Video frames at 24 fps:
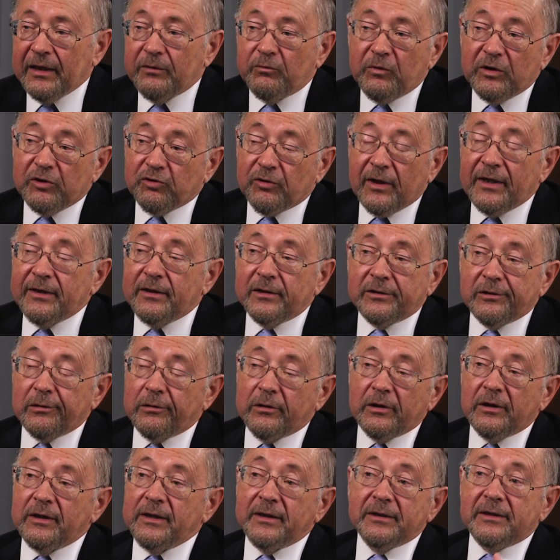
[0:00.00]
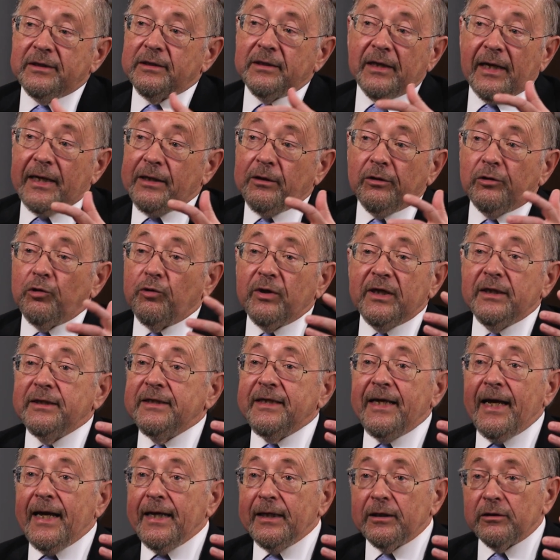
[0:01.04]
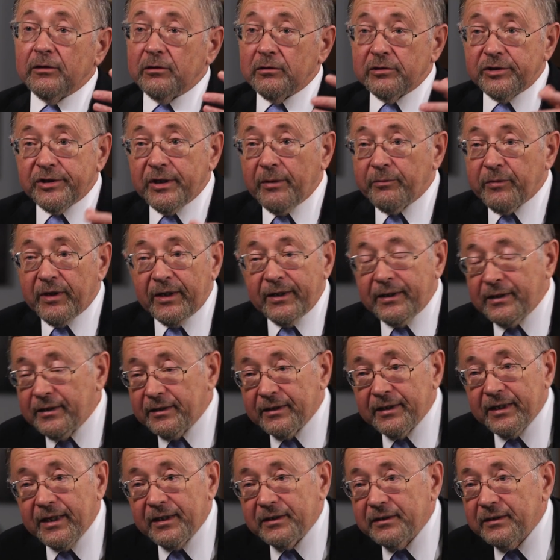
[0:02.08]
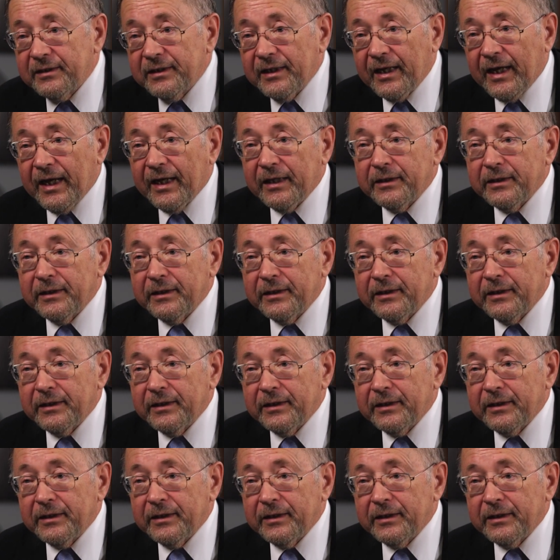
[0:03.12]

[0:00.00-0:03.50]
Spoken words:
and we tried to turn it into, I don't know, Indiana or something. And